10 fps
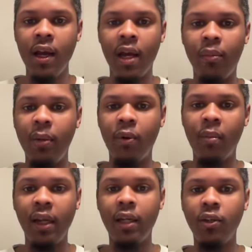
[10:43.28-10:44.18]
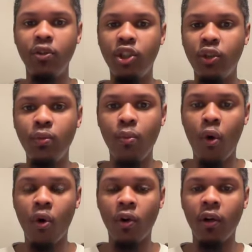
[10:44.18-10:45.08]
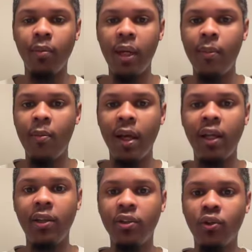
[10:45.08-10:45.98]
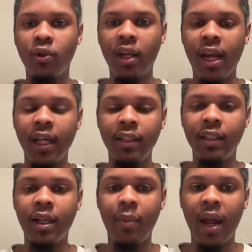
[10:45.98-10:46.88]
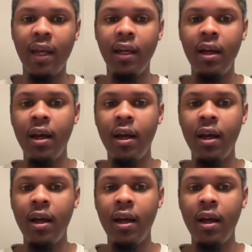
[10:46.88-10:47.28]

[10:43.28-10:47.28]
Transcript: and people making you shoot more and people making sure you can't get to the paint.